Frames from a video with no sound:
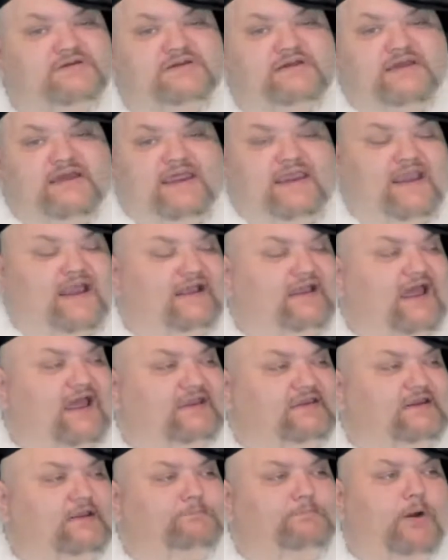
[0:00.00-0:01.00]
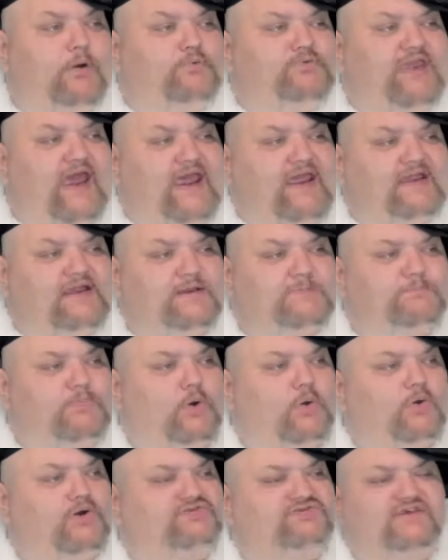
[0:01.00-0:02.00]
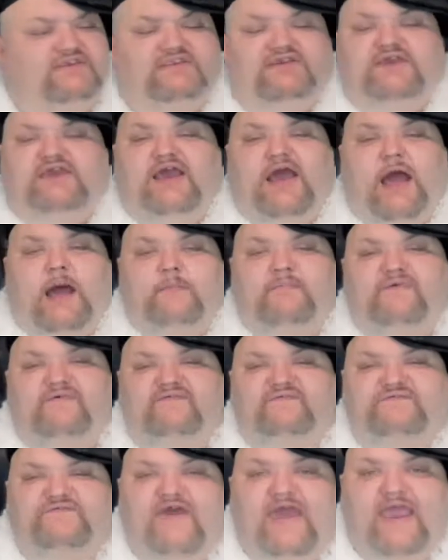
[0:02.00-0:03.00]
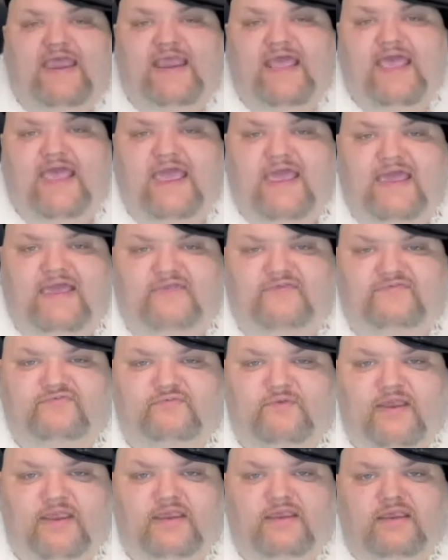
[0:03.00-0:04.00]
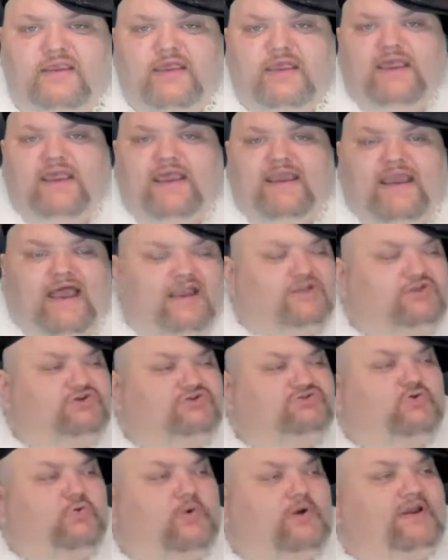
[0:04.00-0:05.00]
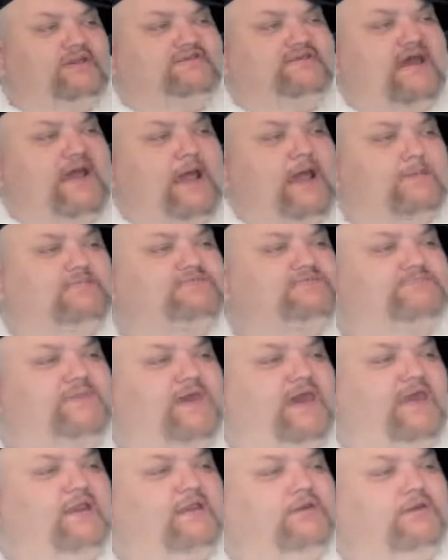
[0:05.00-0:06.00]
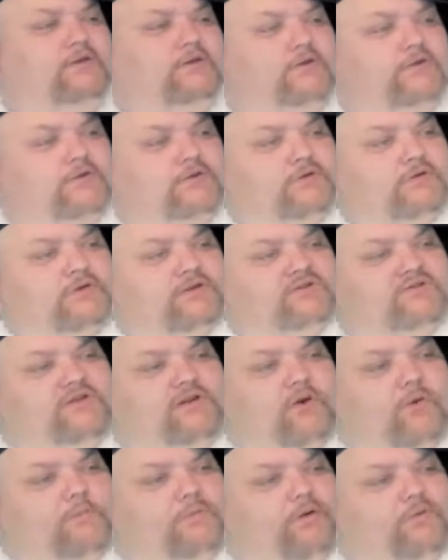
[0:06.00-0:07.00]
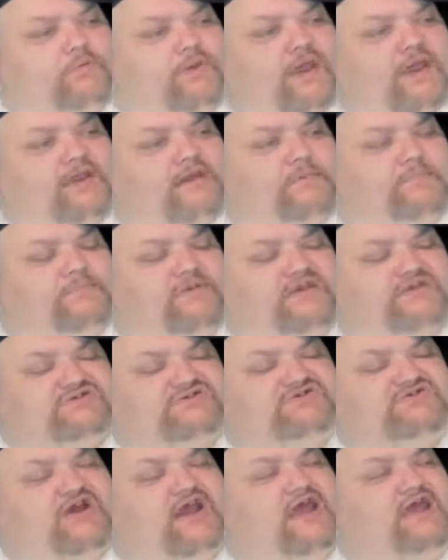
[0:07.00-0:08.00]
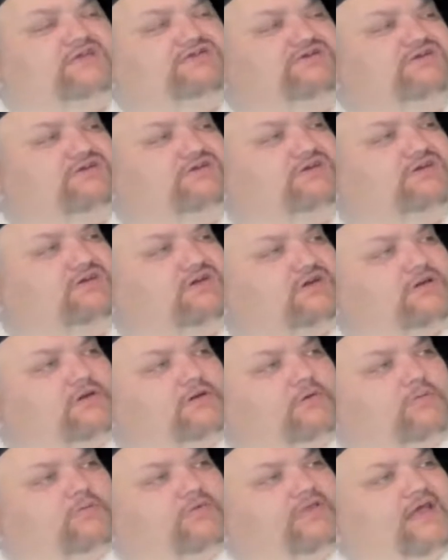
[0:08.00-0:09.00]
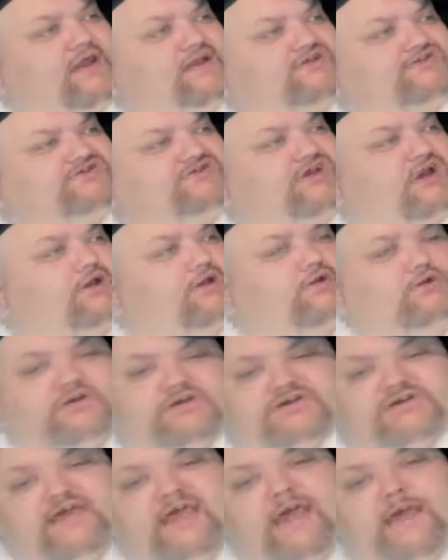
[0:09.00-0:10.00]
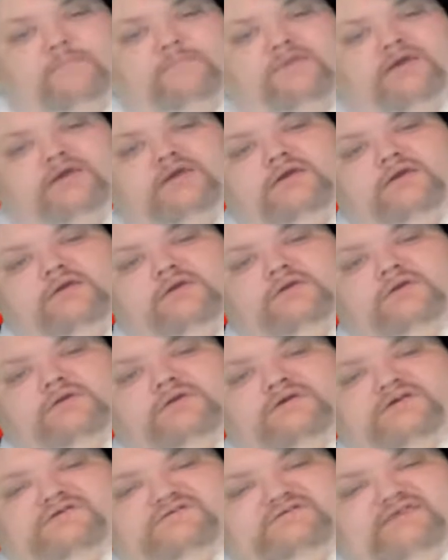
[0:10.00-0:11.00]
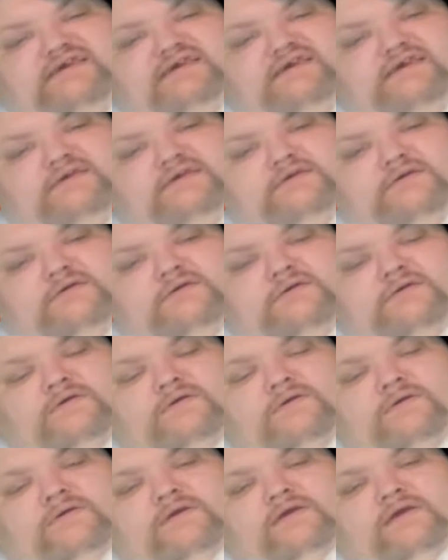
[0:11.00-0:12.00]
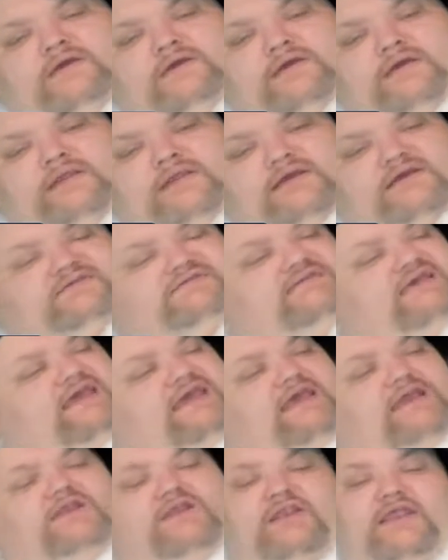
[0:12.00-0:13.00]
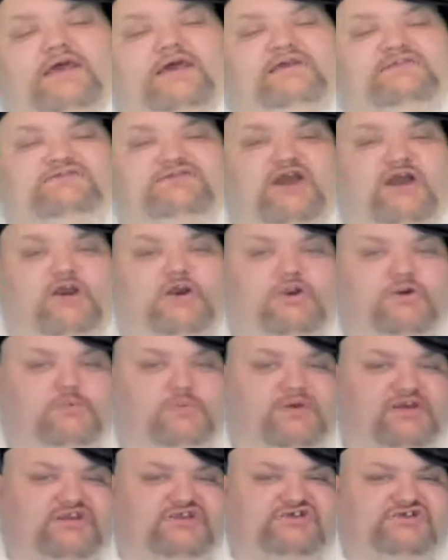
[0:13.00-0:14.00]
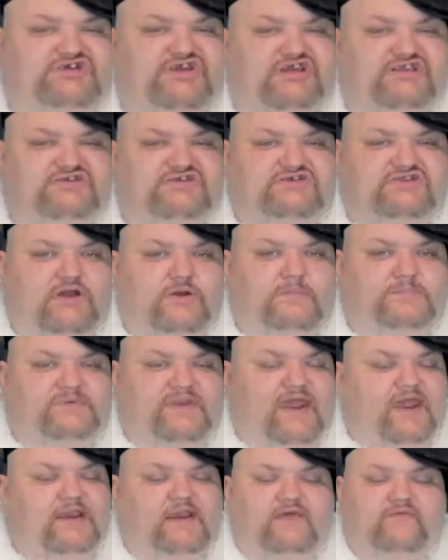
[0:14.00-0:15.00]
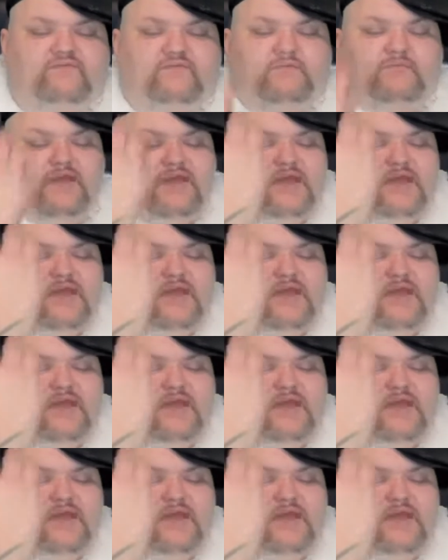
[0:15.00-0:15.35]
And I got the bodega boys. See, look here, I'm a fat ass, right? And I look 20 times better than old bodega bitch Tragic without a shirt. Look at me. See? Like I said, he looked like a turd with the shit stomped out of him.